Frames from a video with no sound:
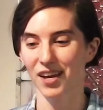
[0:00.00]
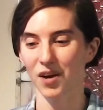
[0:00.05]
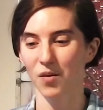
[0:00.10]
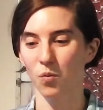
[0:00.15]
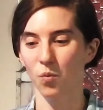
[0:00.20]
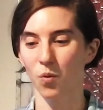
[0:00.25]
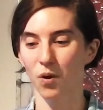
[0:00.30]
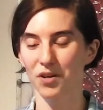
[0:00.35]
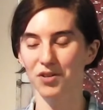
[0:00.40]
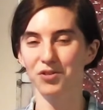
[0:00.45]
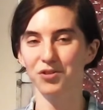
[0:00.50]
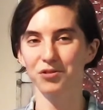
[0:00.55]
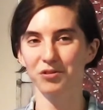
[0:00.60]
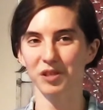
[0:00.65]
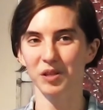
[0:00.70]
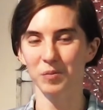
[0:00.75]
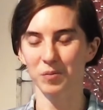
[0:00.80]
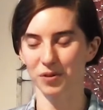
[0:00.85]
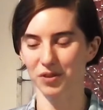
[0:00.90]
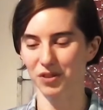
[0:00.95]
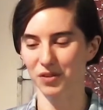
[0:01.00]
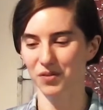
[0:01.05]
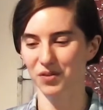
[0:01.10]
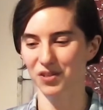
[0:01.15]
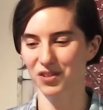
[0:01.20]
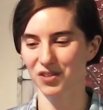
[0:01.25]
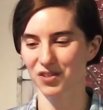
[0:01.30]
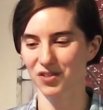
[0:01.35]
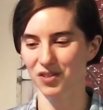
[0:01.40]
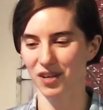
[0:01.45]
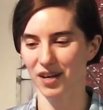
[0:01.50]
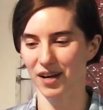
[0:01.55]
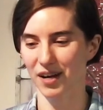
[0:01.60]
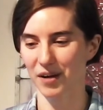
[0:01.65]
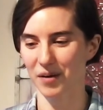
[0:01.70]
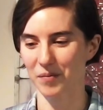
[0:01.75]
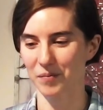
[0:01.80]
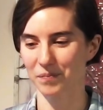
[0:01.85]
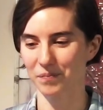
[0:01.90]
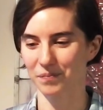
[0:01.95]
one tree produces
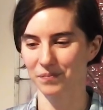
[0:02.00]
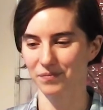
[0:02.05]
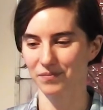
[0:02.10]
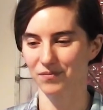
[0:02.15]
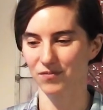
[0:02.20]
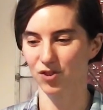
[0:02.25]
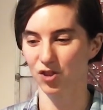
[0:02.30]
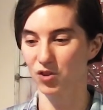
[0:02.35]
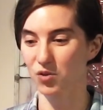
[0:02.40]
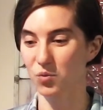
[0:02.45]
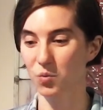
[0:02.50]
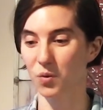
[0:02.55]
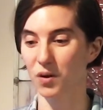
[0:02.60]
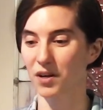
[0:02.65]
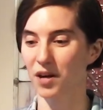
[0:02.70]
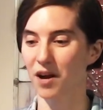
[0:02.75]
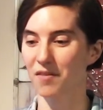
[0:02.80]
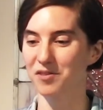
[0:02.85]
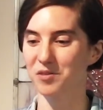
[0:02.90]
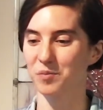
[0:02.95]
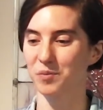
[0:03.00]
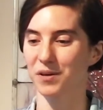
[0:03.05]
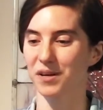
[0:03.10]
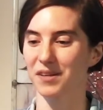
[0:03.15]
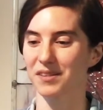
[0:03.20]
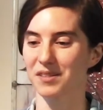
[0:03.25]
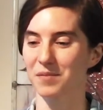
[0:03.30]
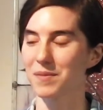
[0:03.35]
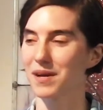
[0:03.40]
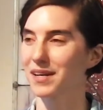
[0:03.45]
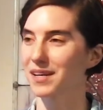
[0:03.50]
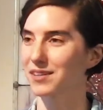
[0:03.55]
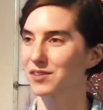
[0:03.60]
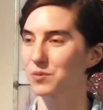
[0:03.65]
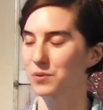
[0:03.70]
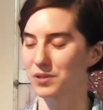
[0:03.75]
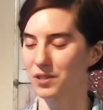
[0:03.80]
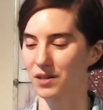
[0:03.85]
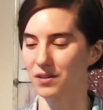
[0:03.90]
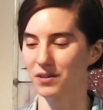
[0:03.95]
um, just one offspring to make it to
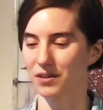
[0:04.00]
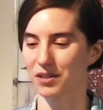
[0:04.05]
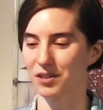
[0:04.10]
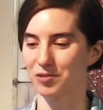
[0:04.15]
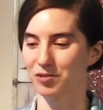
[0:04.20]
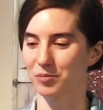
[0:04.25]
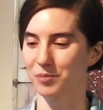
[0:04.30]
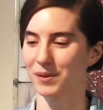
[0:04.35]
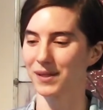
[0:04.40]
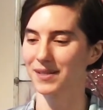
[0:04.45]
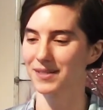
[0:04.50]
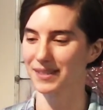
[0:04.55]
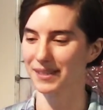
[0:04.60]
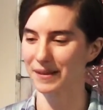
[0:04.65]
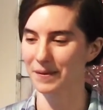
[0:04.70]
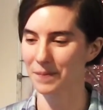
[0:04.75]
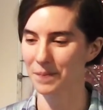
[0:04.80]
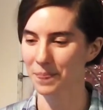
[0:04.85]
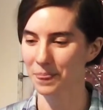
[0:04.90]
adulthood to replace it.